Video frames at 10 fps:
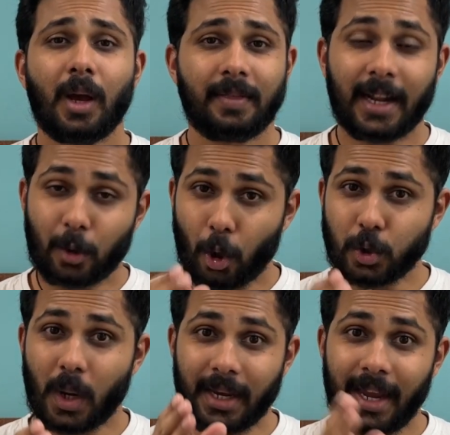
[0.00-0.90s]
That
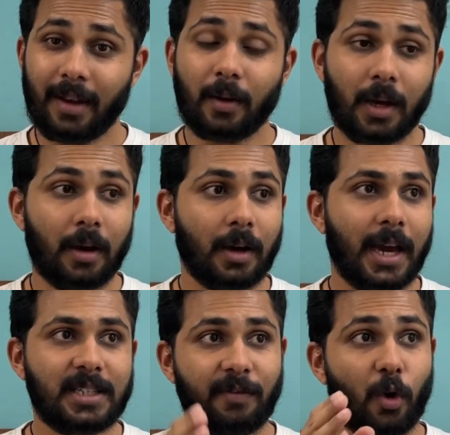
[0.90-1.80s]
also, again,
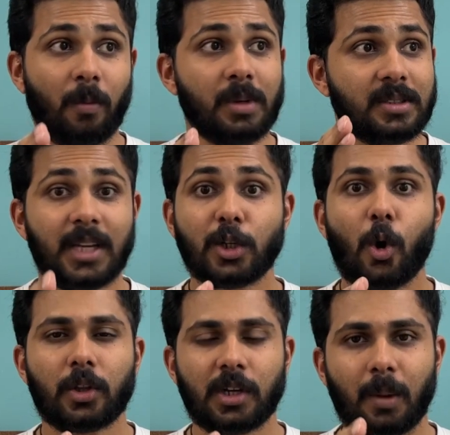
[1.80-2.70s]
guys, if you have missed that
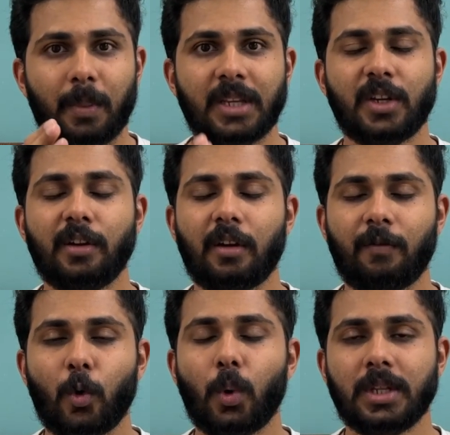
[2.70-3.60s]
Gautam Gambhir's
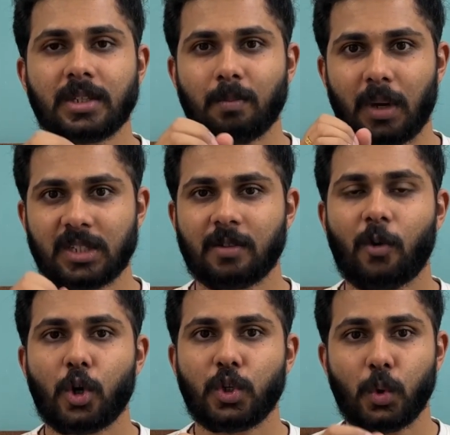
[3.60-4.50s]
interview, it's must
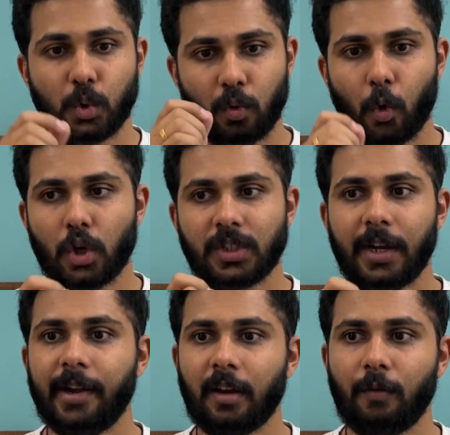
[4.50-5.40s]
watch. You should watch
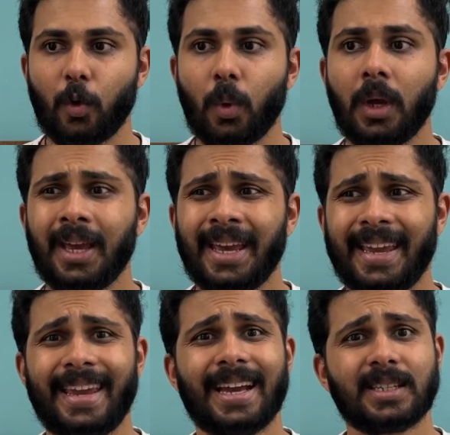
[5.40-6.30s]
that interview.
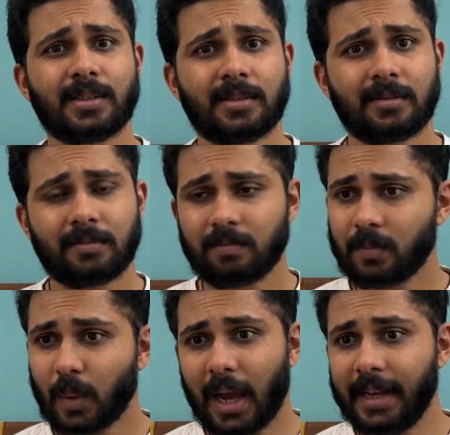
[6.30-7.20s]

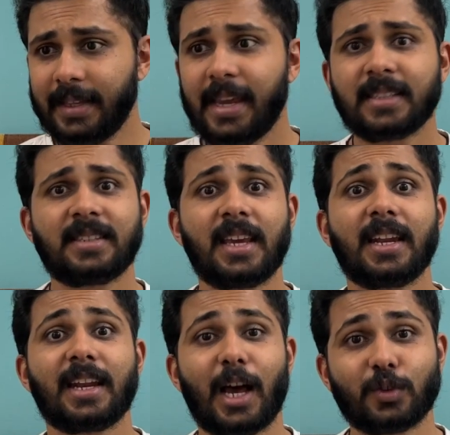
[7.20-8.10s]
I think he has
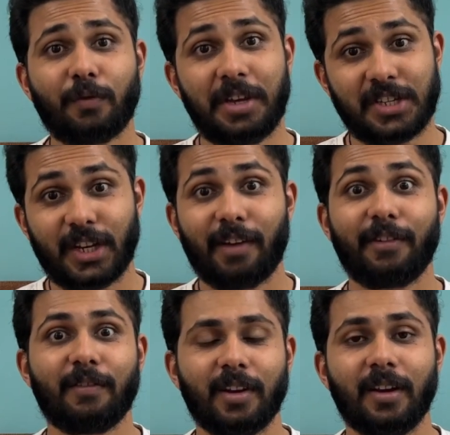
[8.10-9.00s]
taken class of each and
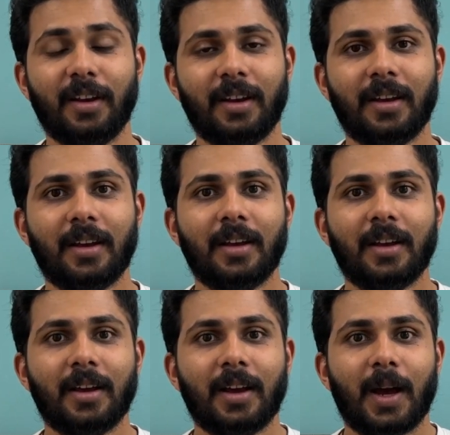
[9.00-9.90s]
everyone.
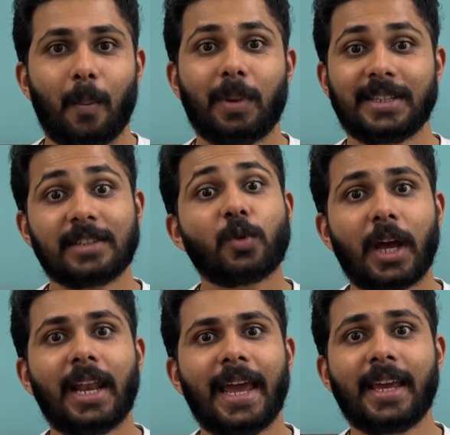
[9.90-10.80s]
But that's what
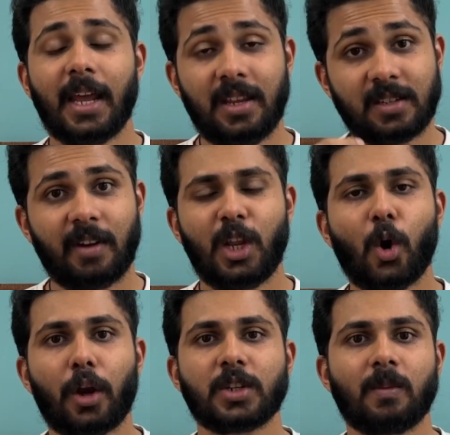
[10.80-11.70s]
I like. He's very
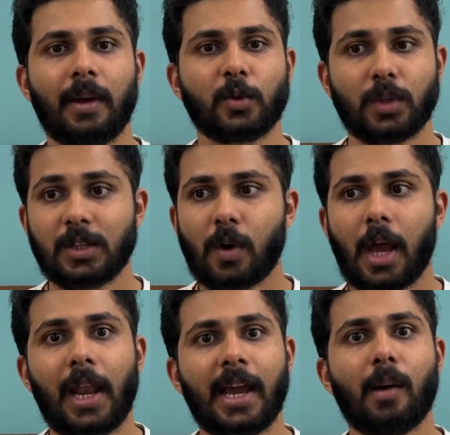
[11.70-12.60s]
honest, man. So that's what I
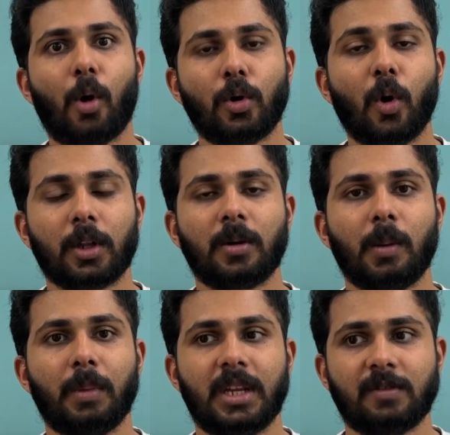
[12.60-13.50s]
like about Gautam
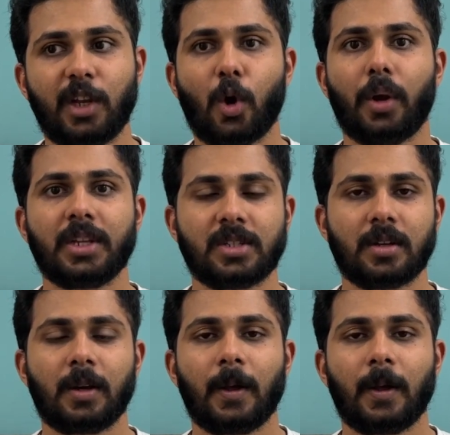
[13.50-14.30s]
Gambhir. He's very honest.